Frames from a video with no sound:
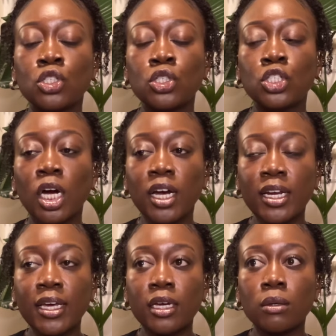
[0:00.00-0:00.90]

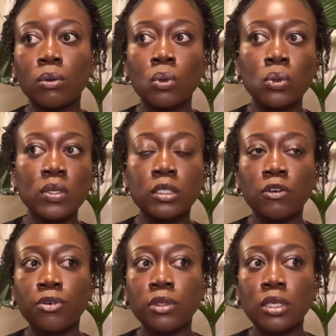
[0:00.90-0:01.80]
juggling all these
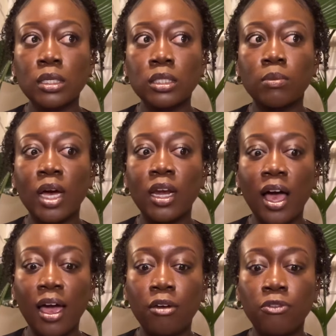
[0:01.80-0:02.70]
different things in my
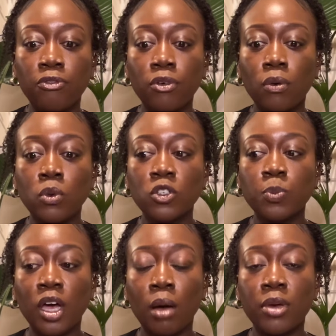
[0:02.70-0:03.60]
life was
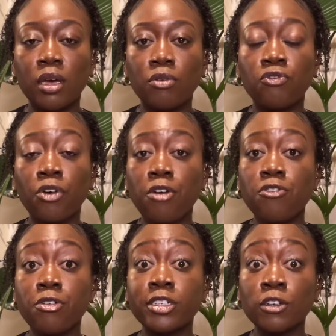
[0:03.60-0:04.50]
becoming very,
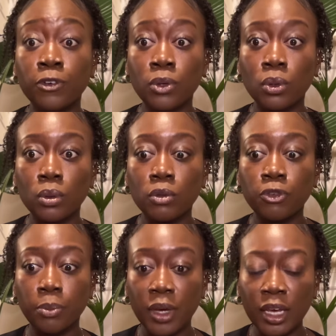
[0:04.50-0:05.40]
very difficult for
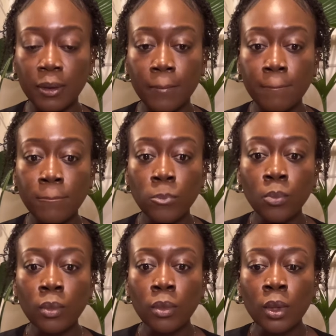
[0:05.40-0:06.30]
me.
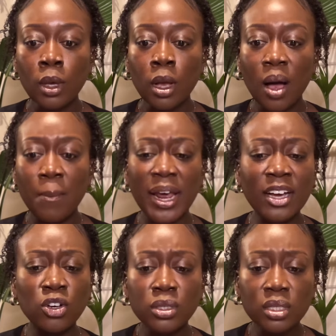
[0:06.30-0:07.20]
But I
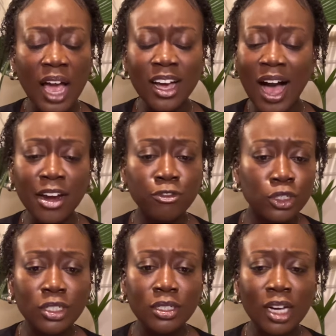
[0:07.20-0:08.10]
couldn't, I kind of
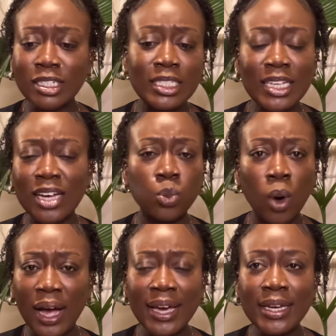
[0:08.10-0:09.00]
couldn't understand
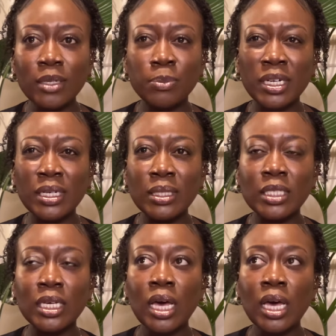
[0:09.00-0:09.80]
why because